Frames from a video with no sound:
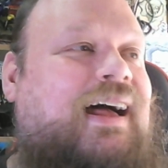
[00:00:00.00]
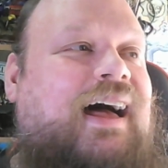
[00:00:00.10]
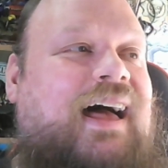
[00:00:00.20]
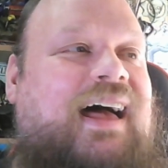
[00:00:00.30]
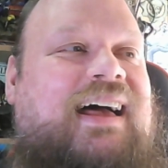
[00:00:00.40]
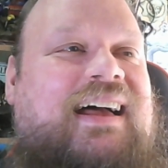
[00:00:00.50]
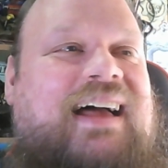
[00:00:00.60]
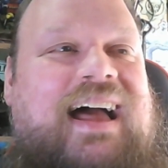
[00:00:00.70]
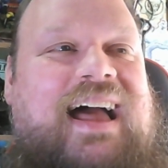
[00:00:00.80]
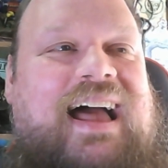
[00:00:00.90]

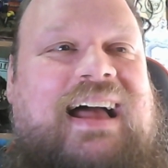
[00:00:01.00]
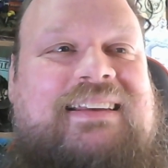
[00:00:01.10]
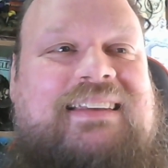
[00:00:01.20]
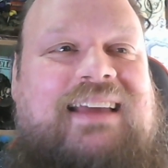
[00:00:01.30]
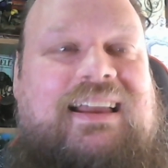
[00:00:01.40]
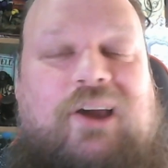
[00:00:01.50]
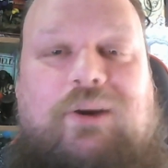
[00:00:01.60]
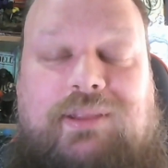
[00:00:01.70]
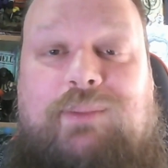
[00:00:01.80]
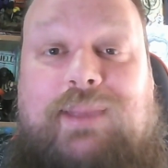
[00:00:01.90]
And
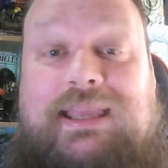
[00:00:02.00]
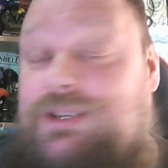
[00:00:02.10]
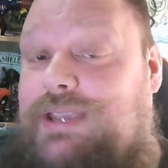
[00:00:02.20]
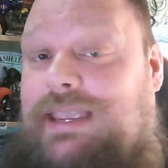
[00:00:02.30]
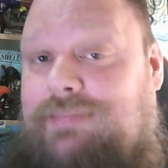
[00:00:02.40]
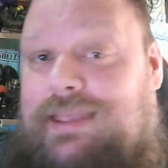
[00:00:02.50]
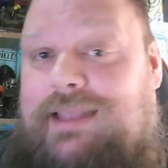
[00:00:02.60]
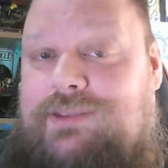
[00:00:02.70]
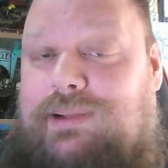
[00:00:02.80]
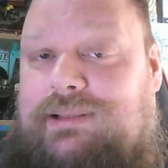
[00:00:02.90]
hopefully we can achieve that
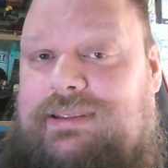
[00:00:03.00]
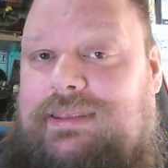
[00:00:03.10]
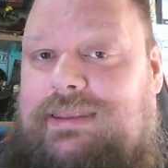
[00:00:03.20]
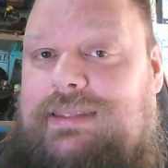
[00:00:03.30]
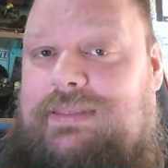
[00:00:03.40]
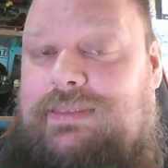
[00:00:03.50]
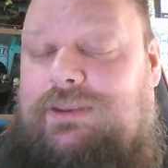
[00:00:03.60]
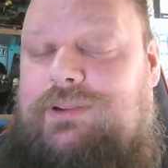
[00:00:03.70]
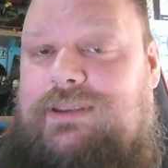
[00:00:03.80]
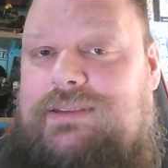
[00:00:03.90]
as well in the not
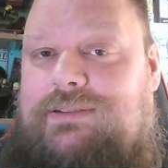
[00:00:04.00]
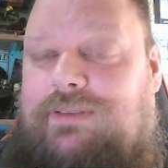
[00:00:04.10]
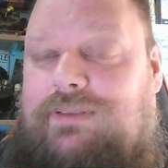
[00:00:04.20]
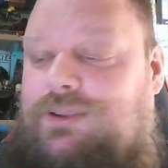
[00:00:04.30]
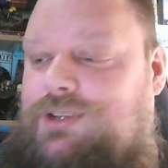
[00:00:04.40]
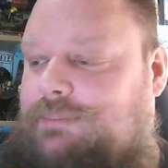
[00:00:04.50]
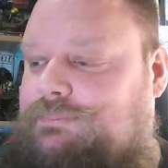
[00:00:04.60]
too distant future.